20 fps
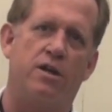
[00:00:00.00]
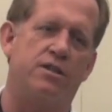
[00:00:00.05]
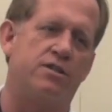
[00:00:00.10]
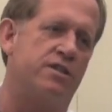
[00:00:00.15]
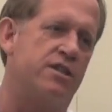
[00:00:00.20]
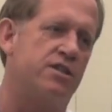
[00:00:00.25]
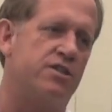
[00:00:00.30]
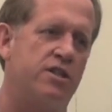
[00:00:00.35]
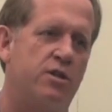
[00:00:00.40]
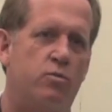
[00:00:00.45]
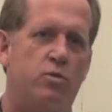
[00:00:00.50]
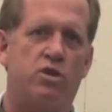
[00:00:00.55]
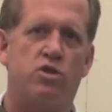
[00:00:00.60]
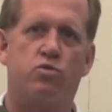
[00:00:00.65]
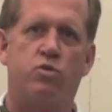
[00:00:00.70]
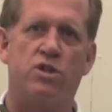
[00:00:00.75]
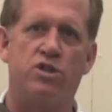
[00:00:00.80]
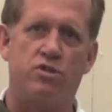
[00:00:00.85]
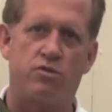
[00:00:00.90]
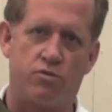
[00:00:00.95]
assisting with
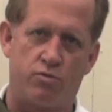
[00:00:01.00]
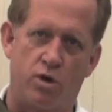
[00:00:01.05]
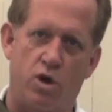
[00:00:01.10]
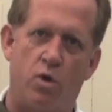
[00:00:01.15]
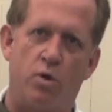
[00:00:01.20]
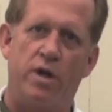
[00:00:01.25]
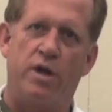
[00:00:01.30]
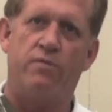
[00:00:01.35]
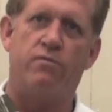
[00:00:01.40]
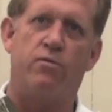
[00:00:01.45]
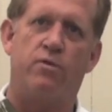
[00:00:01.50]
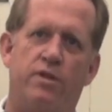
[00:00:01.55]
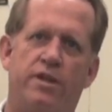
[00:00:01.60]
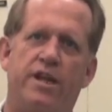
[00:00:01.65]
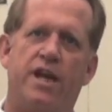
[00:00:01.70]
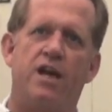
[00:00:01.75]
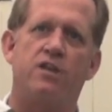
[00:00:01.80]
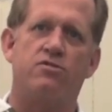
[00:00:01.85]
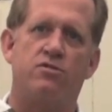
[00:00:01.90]
switch throwing for the right.